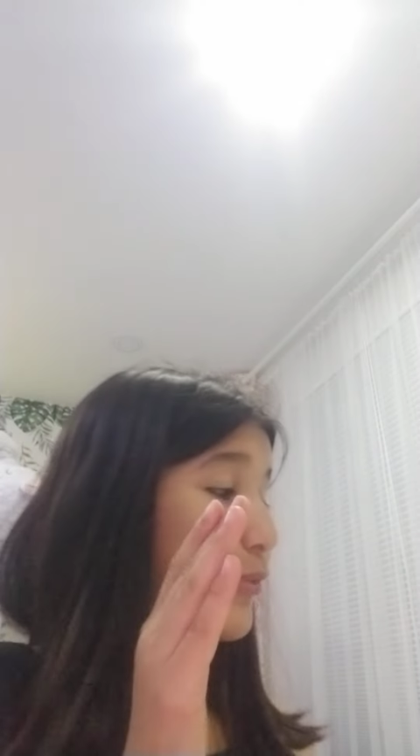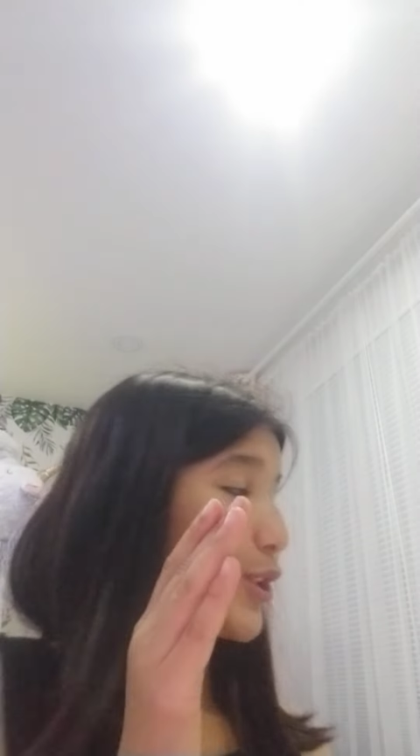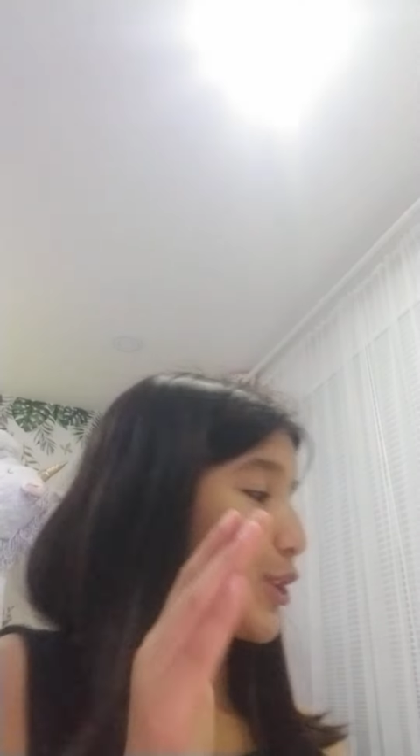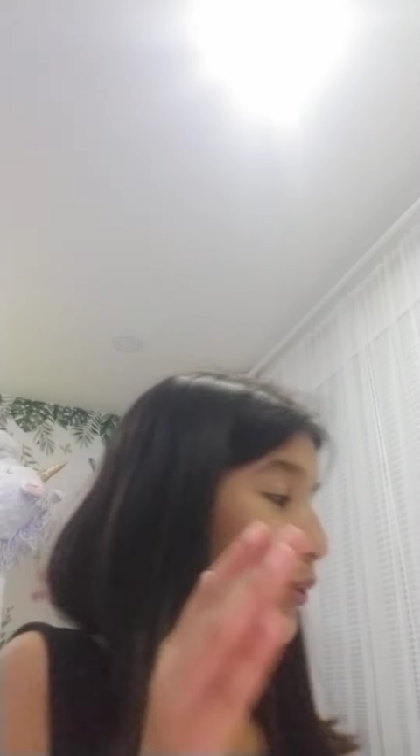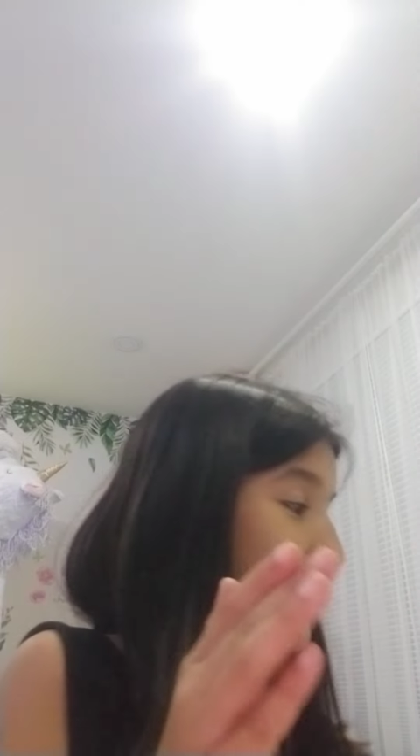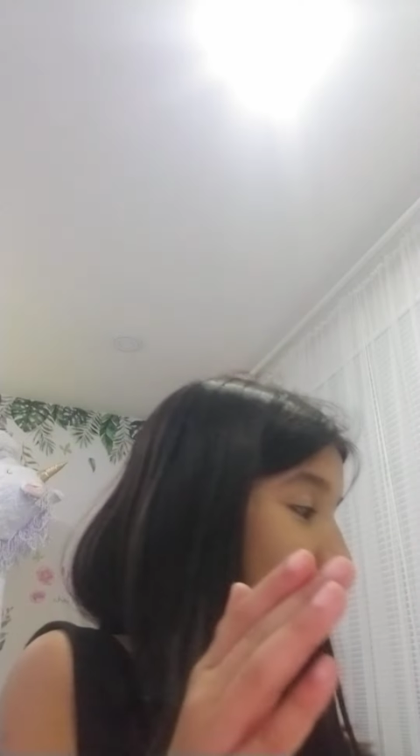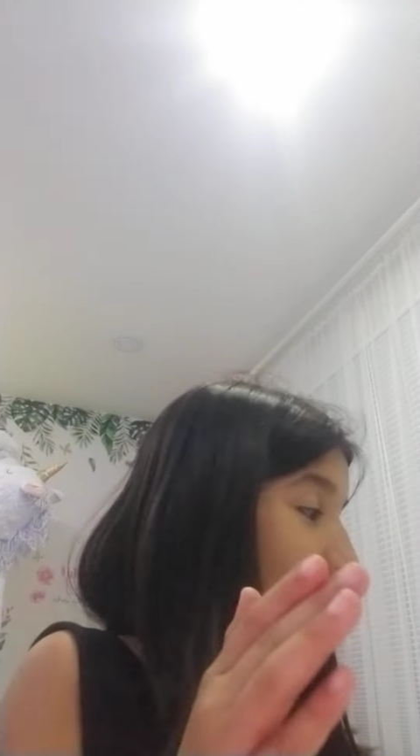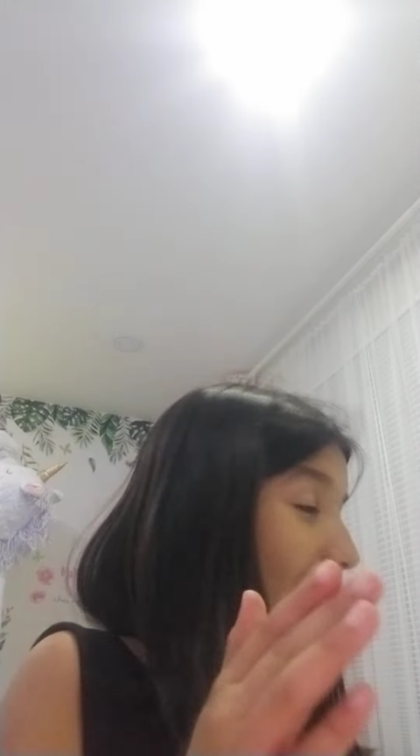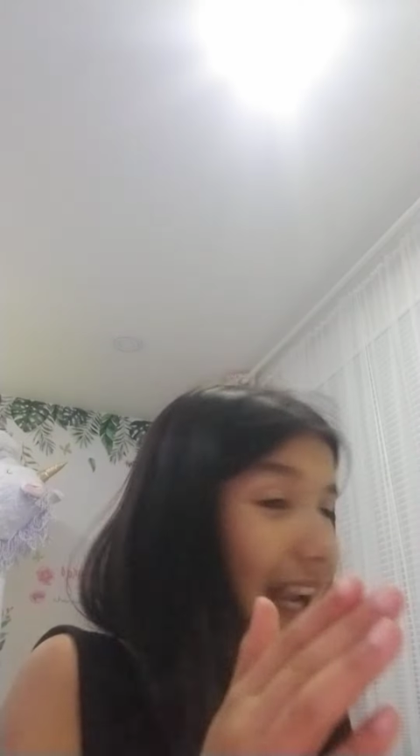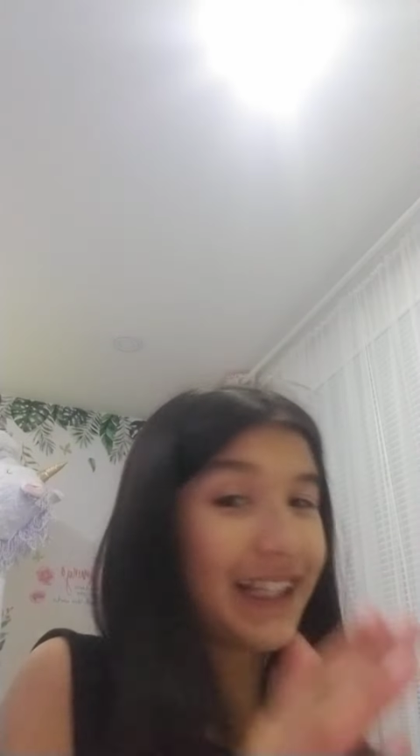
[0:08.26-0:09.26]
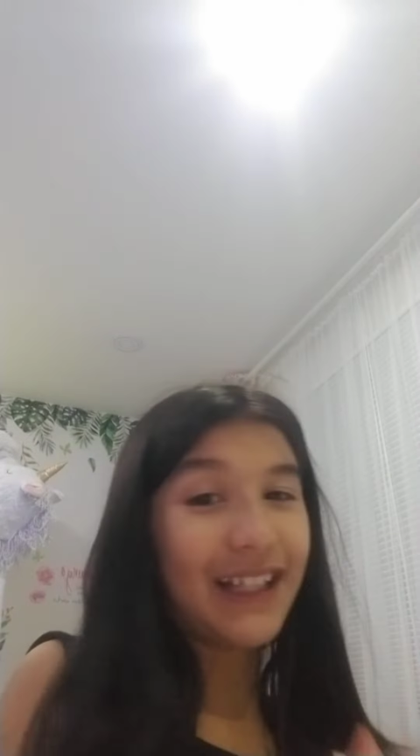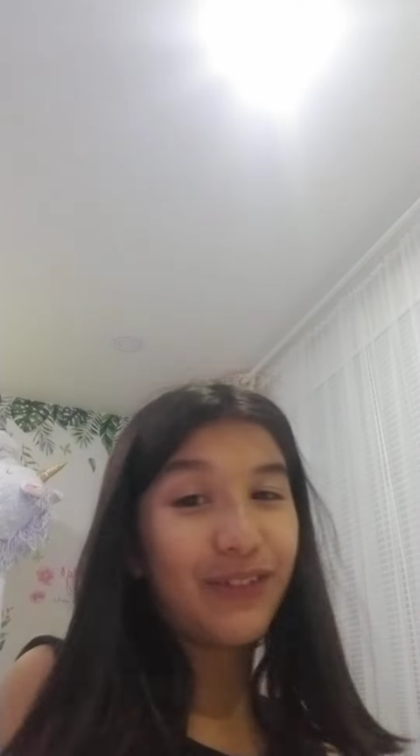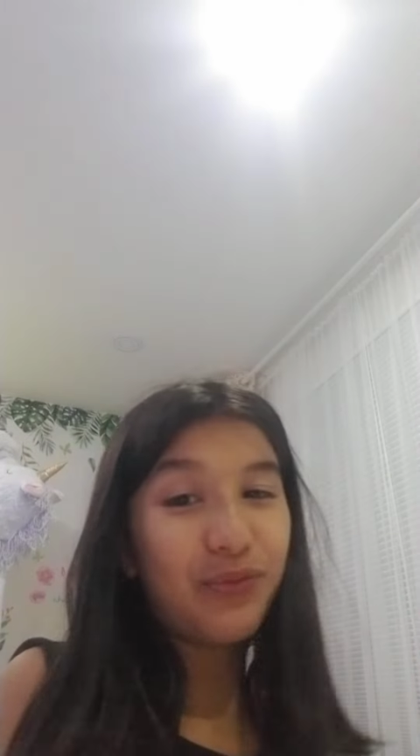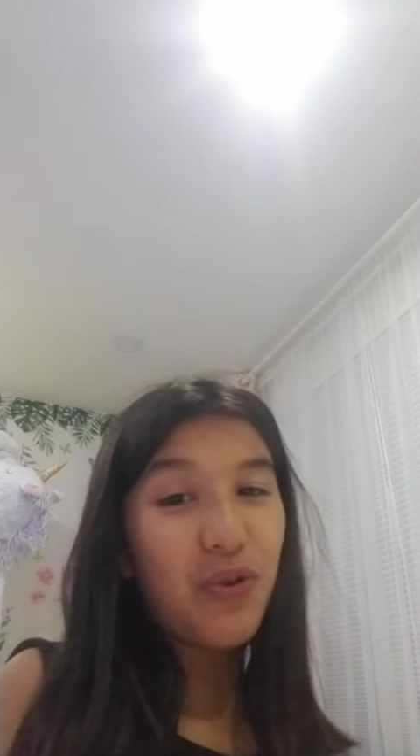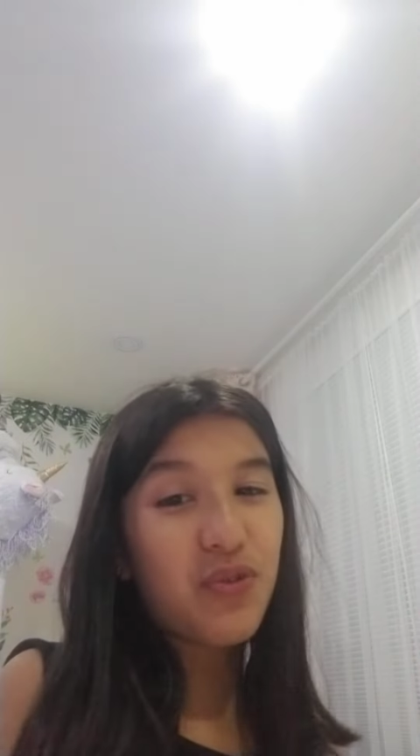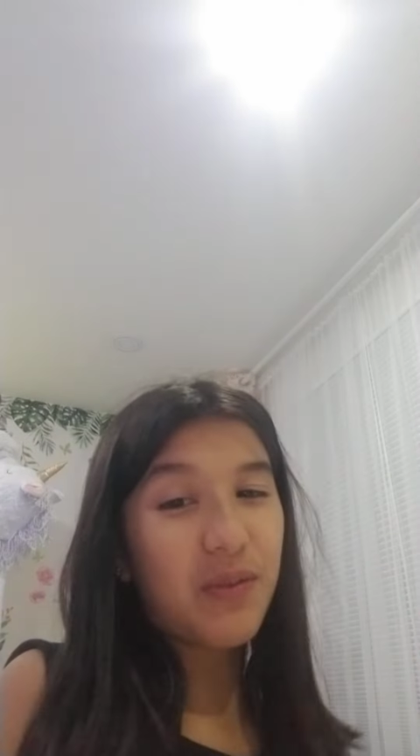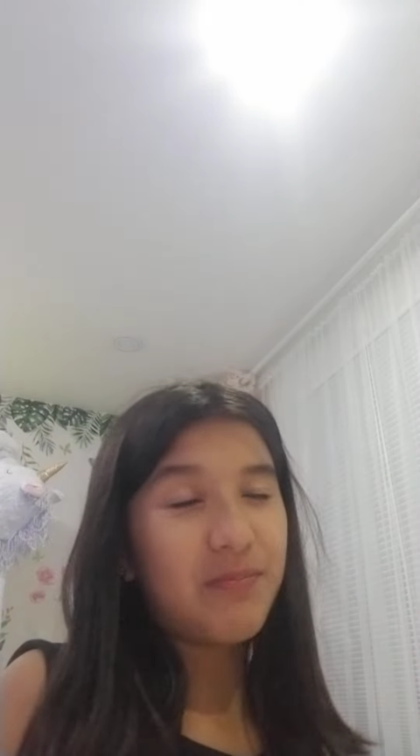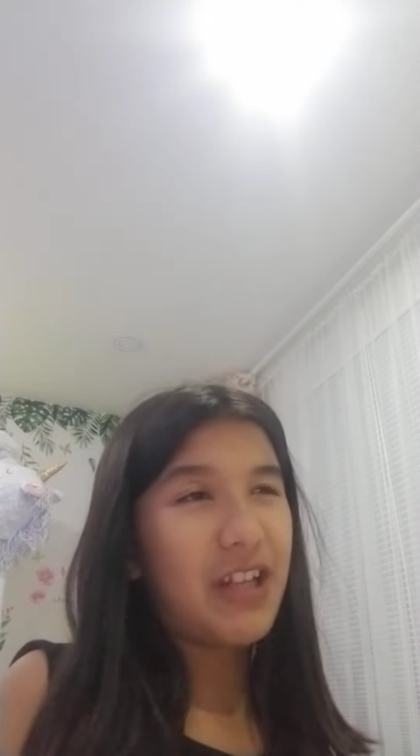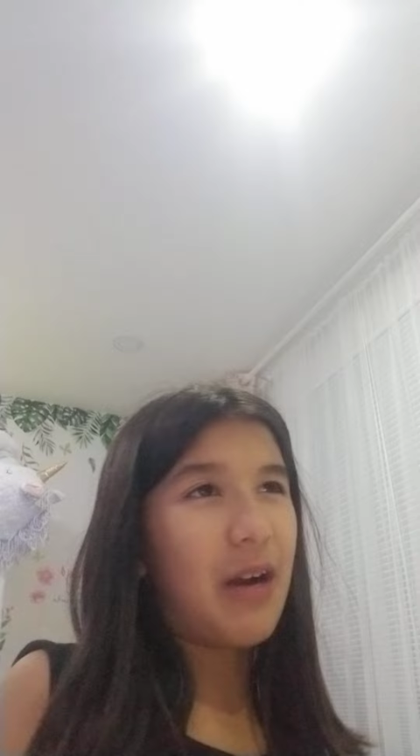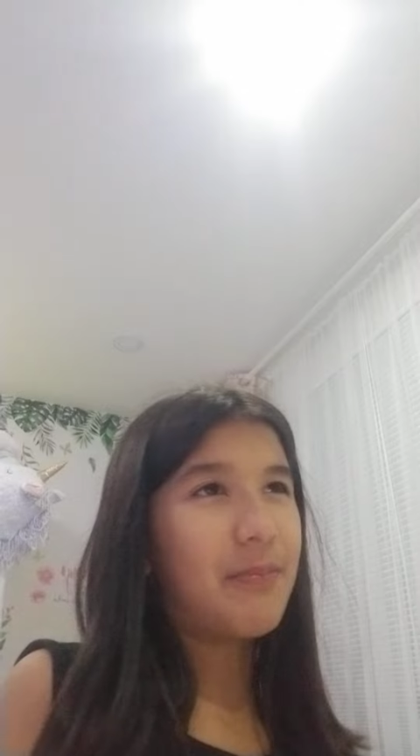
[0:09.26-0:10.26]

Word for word: so excited. I kind of wrote them down,